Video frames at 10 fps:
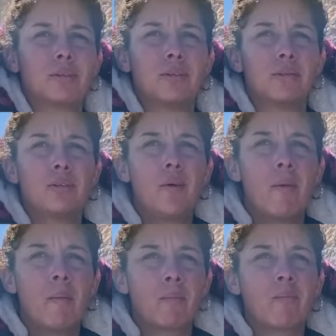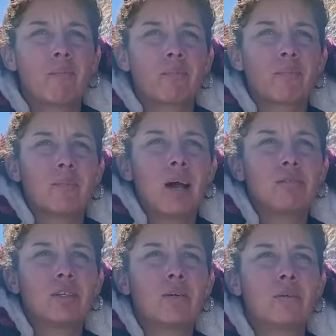So
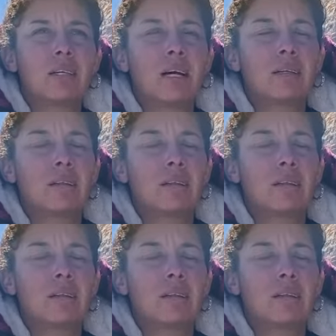after it was at